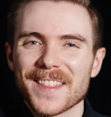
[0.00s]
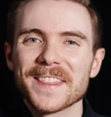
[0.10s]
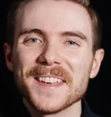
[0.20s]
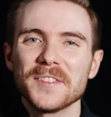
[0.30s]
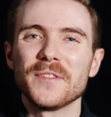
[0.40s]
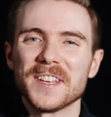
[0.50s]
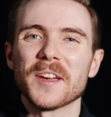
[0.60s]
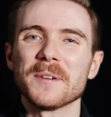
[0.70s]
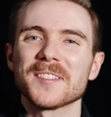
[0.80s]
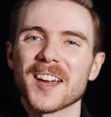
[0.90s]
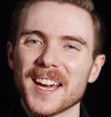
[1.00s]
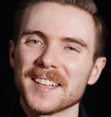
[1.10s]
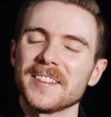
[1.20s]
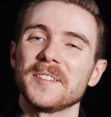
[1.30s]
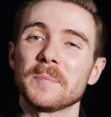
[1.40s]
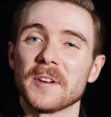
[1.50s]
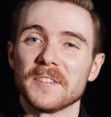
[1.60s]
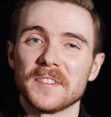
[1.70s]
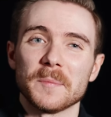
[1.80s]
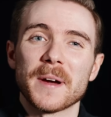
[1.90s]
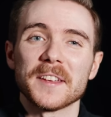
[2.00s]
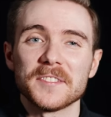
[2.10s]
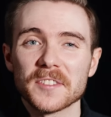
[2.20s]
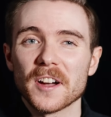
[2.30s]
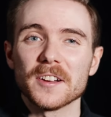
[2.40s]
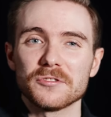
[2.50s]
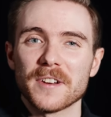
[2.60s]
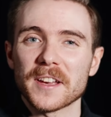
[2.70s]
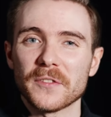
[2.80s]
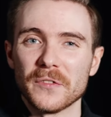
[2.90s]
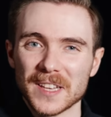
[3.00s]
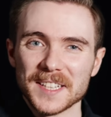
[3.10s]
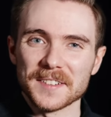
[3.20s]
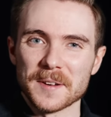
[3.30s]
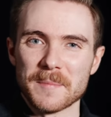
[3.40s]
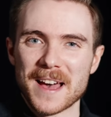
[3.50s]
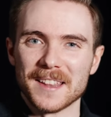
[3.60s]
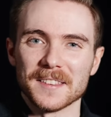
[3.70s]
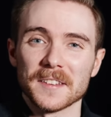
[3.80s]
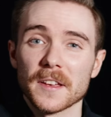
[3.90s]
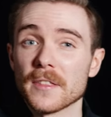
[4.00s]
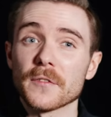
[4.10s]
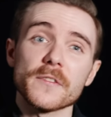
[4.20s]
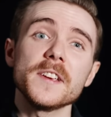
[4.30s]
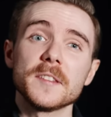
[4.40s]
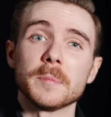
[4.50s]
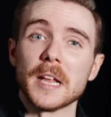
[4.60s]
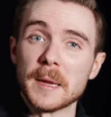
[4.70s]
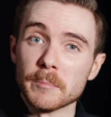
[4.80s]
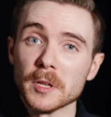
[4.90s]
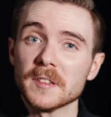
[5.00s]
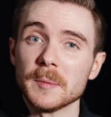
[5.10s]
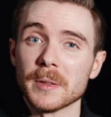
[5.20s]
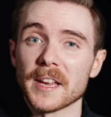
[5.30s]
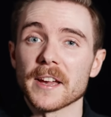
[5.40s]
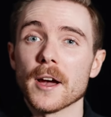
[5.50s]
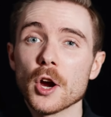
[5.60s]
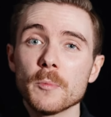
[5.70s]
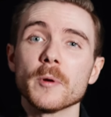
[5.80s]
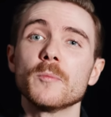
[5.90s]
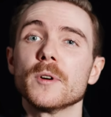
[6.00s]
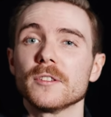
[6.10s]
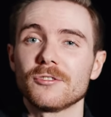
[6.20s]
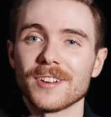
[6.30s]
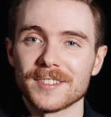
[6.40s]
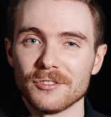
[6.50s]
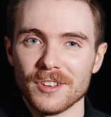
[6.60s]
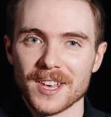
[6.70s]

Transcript: This video is kindly sponsored by Star Trek Fleet Command, the free to play multiplayer open world strategy